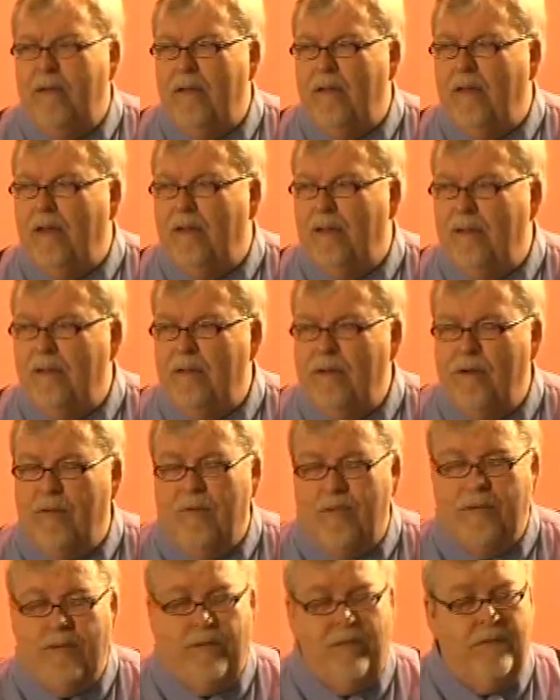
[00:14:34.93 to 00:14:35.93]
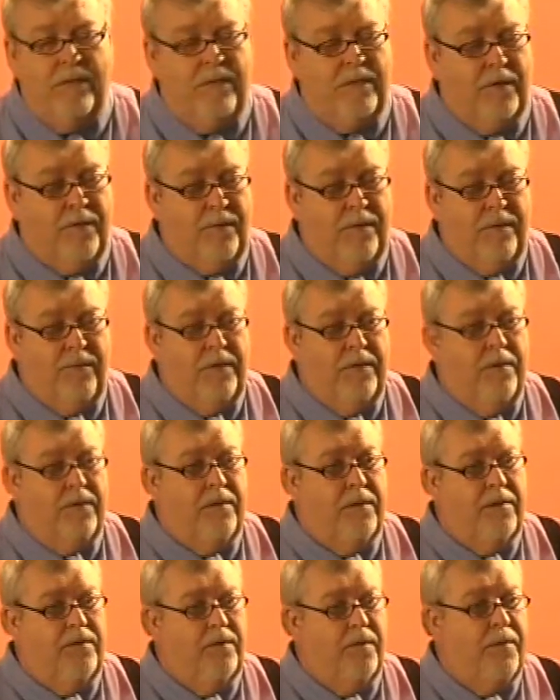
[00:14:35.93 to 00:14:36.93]
The
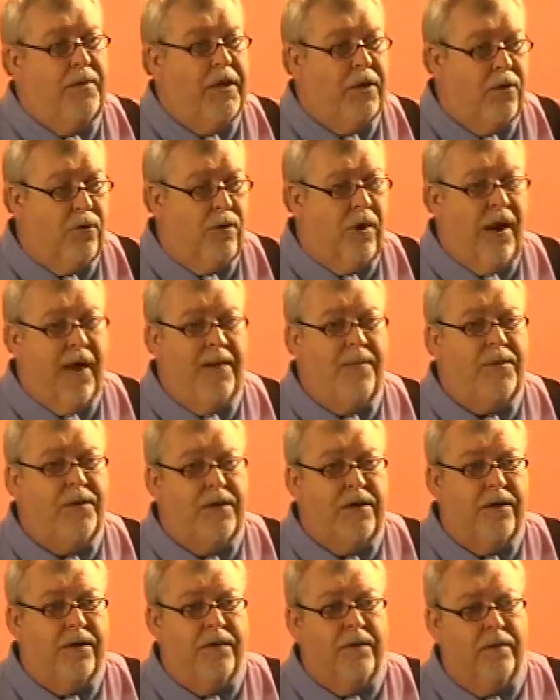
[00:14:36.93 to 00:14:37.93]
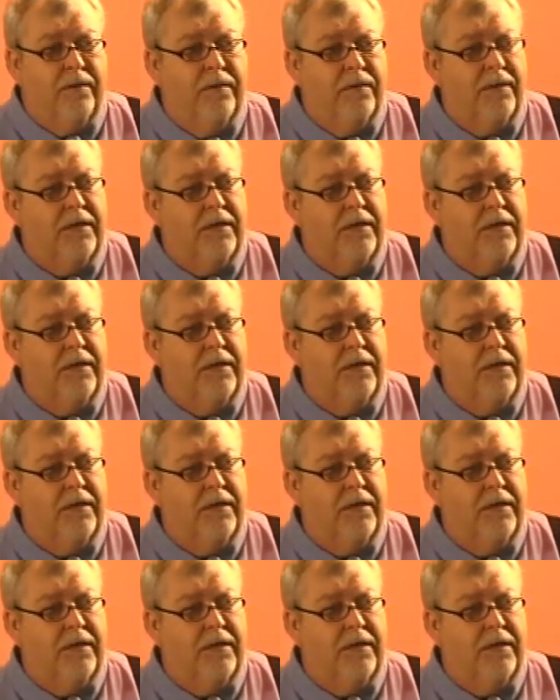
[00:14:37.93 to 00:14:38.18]
big crime here